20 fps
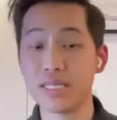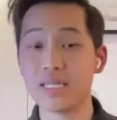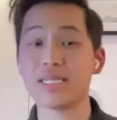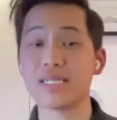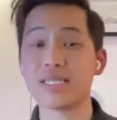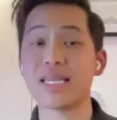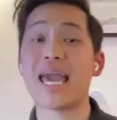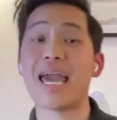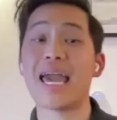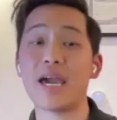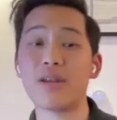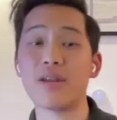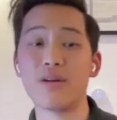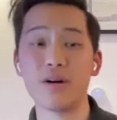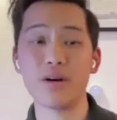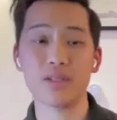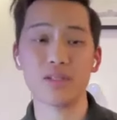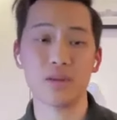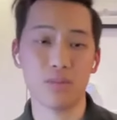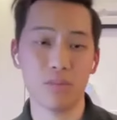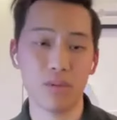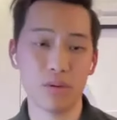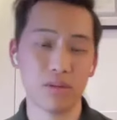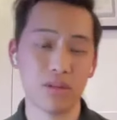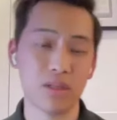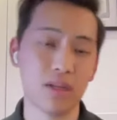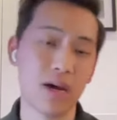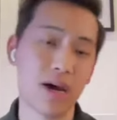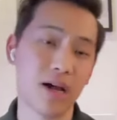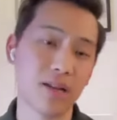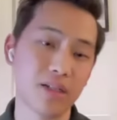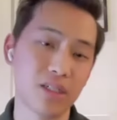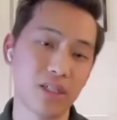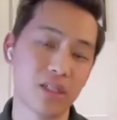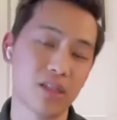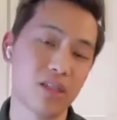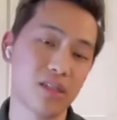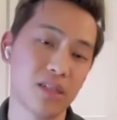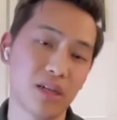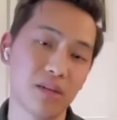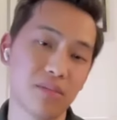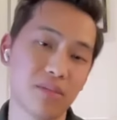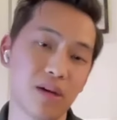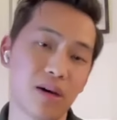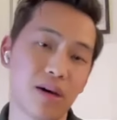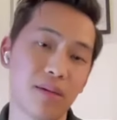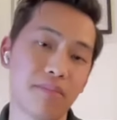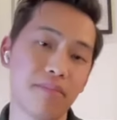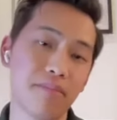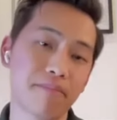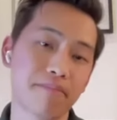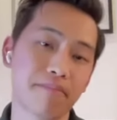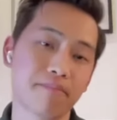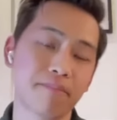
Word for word: business and also build the knowledge at the same time.